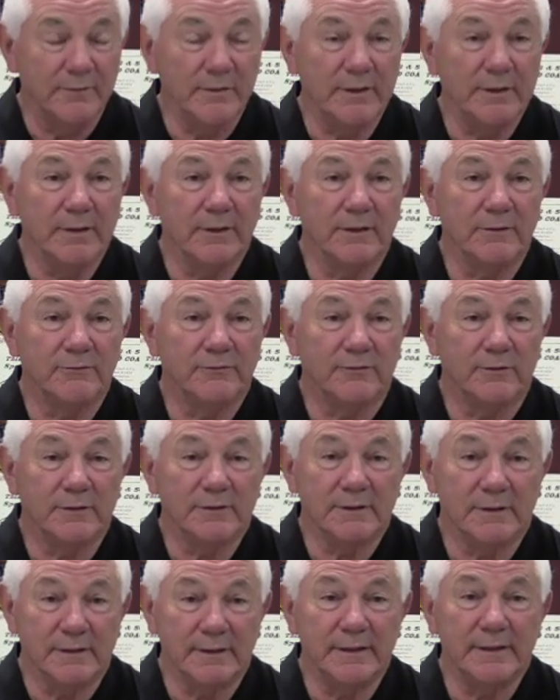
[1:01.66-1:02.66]
I mean,
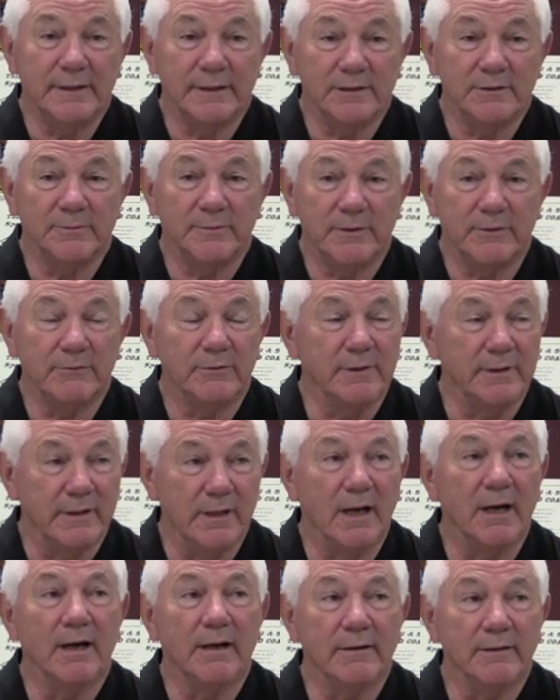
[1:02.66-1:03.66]
unfortunately, it's been
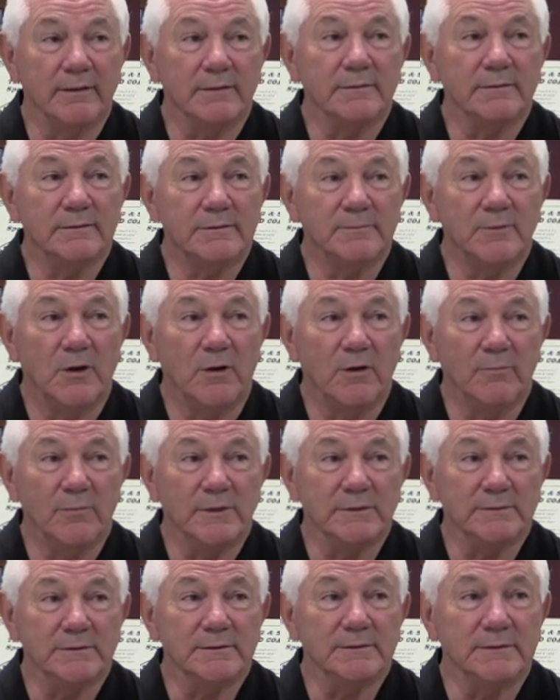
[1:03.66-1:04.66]
really hard on small
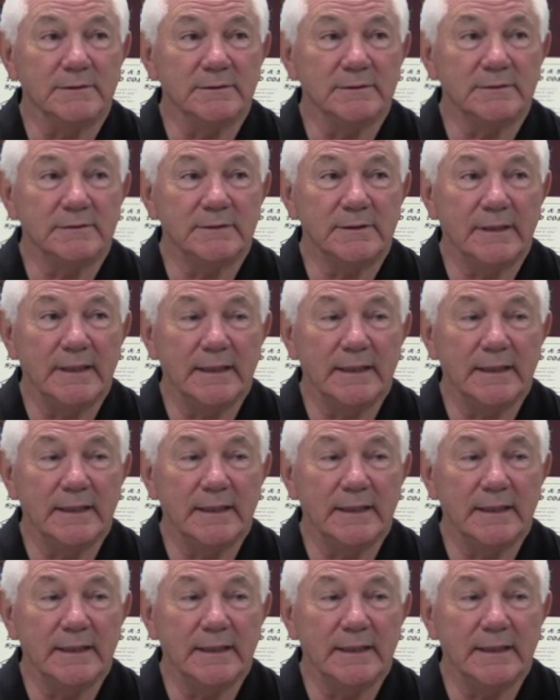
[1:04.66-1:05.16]
businesses,